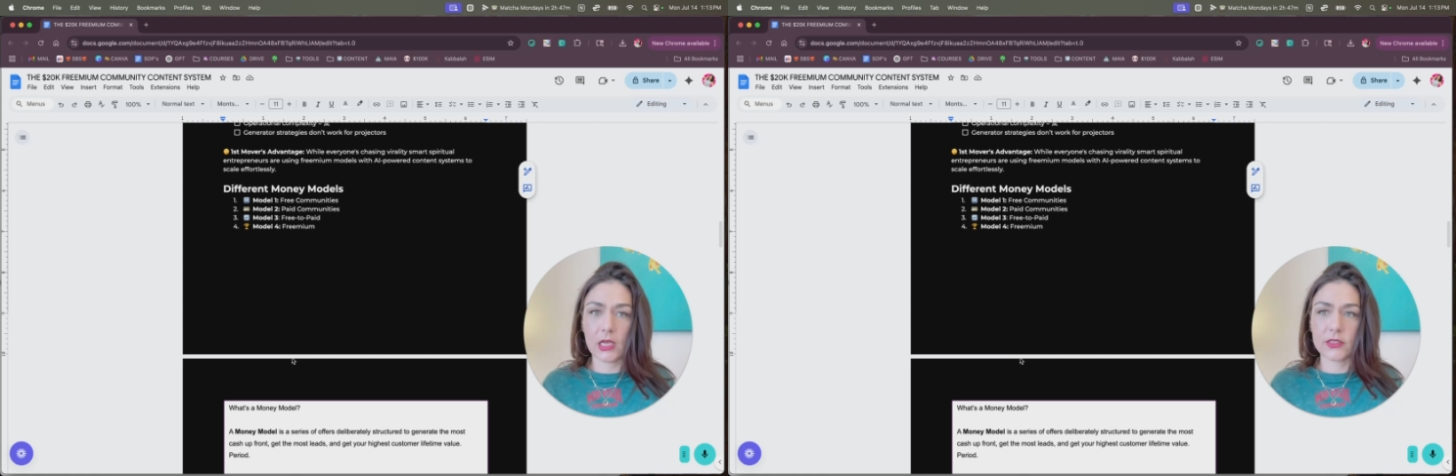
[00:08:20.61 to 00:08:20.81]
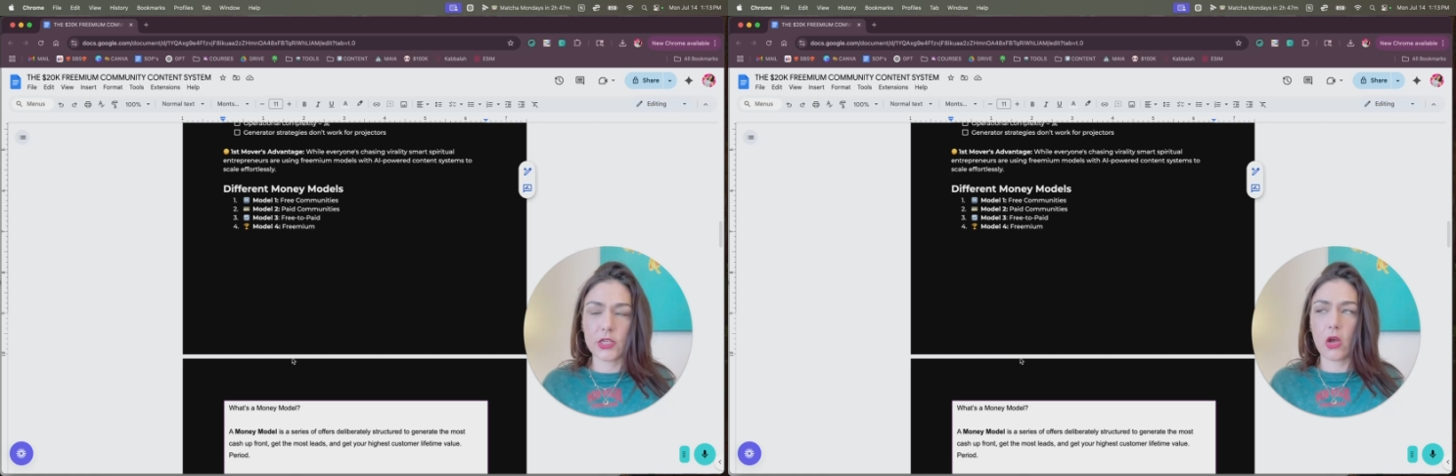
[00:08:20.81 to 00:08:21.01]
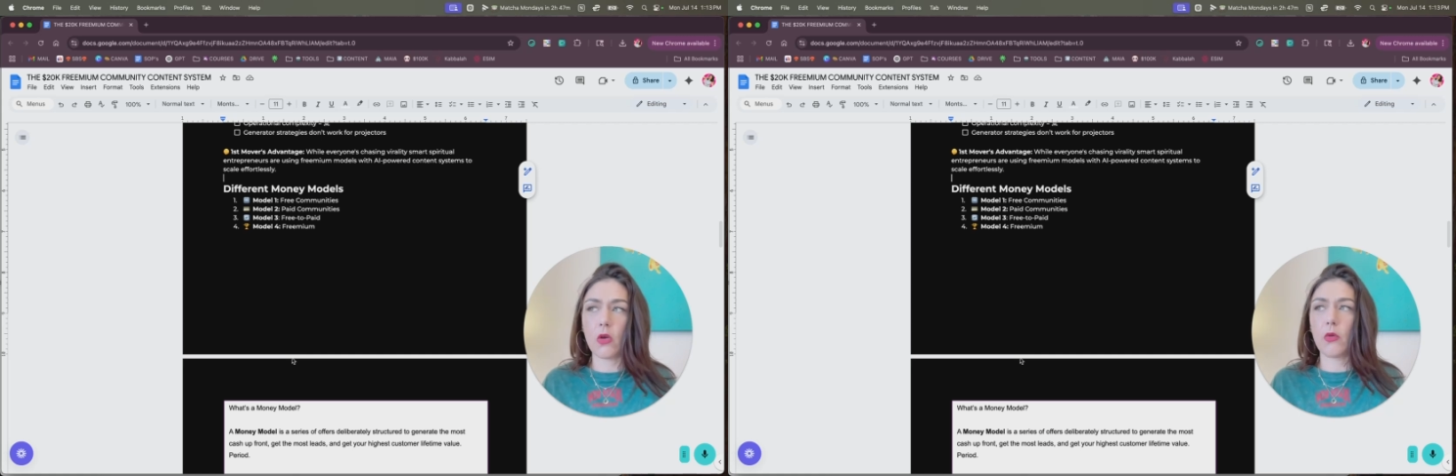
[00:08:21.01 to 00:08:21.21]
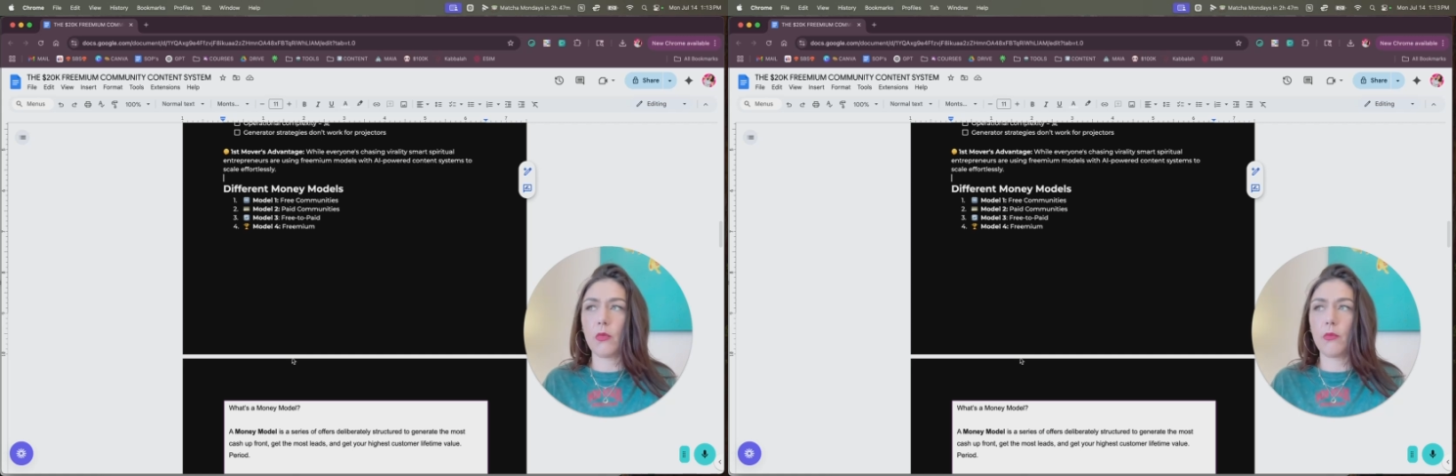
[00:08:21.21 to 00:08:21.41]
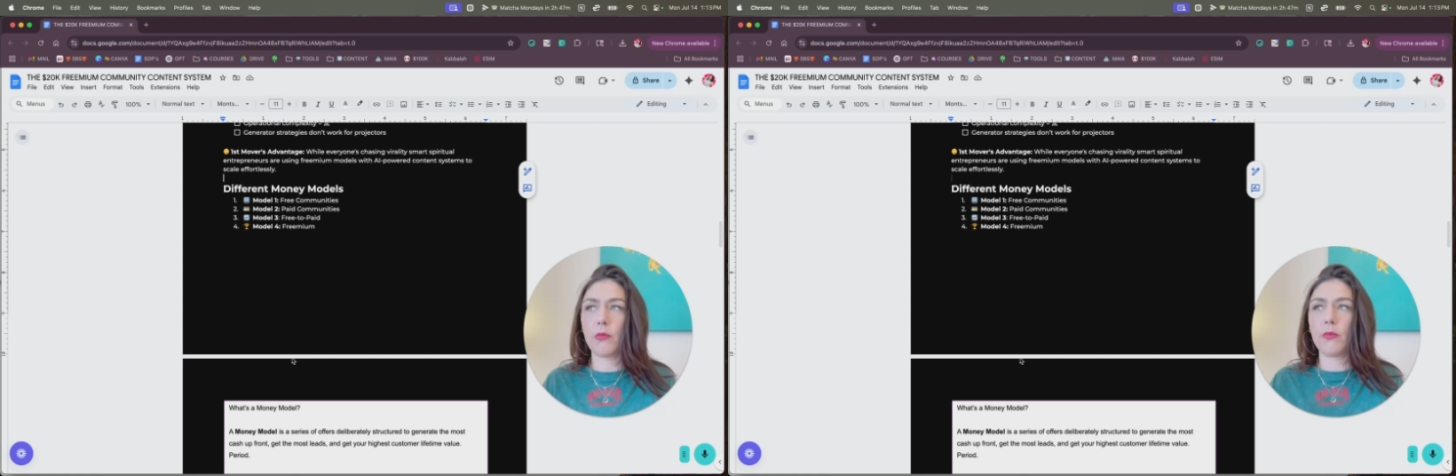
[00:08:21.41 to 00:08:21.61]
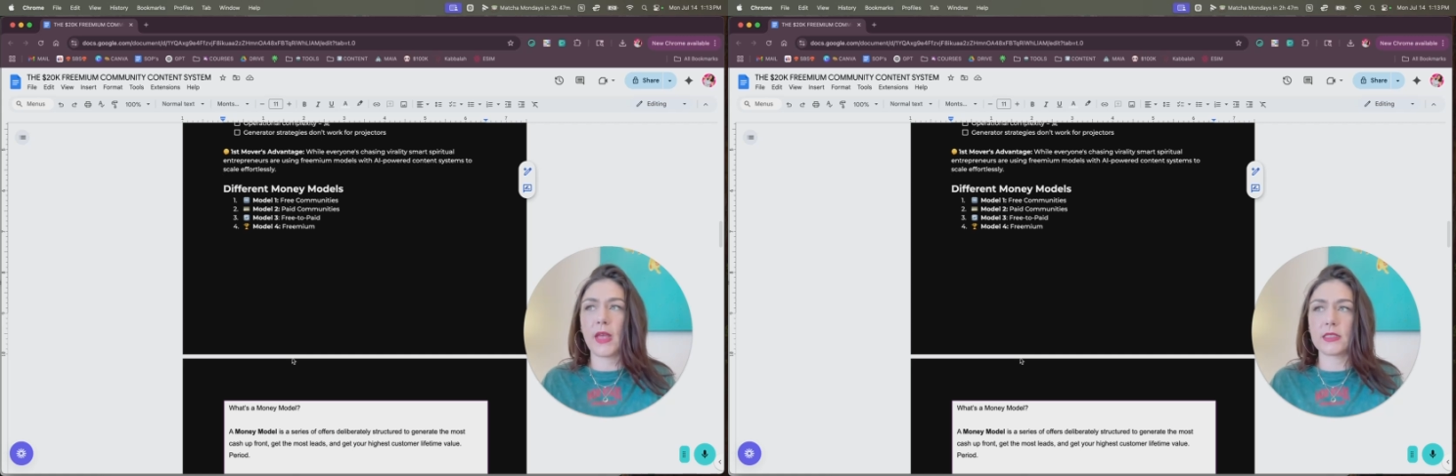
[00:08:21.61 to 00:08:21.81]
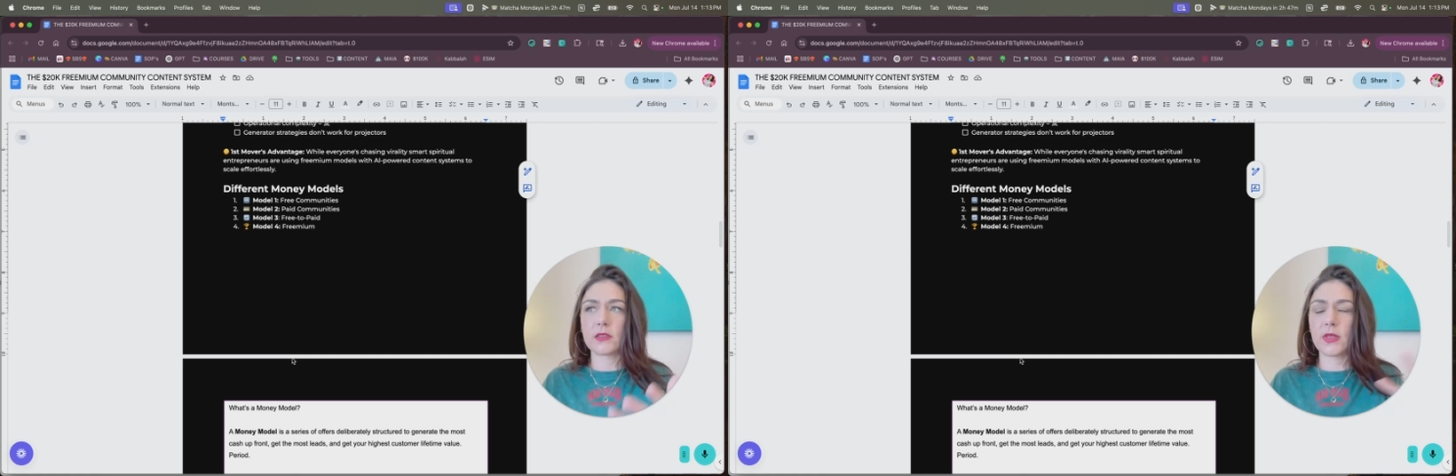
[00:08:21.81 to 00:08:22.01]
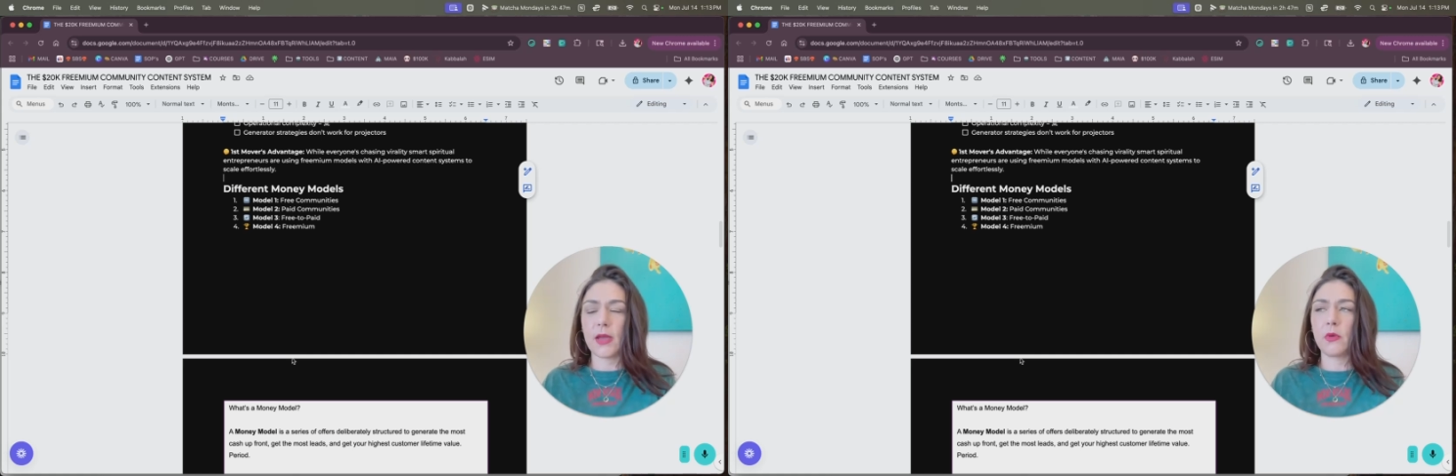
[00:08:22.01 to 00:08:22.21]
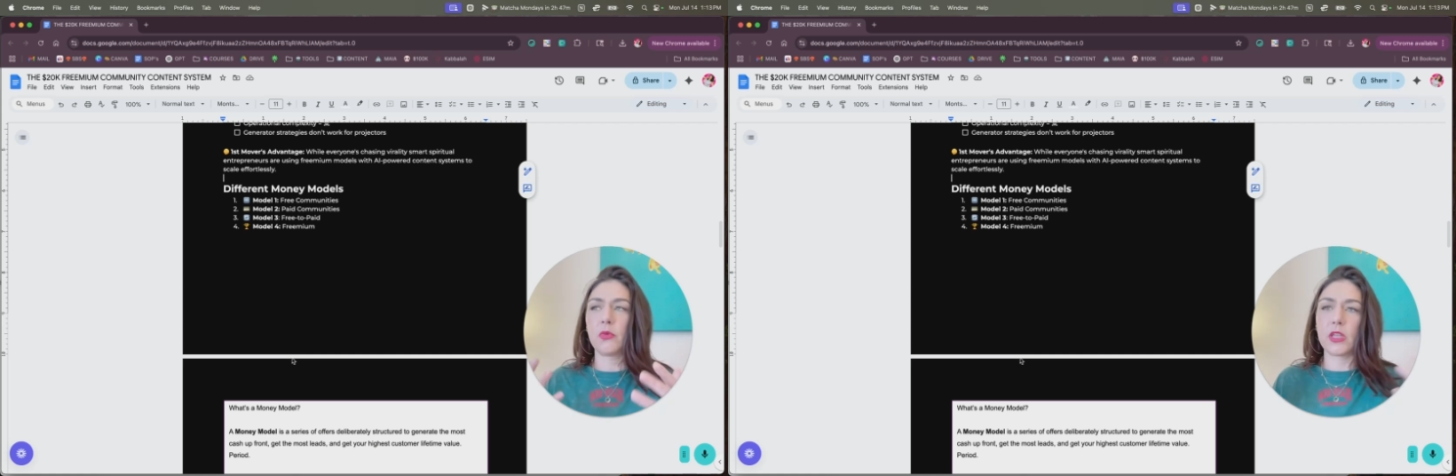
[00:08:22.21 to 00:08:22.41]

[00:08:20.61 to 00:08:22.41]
So that would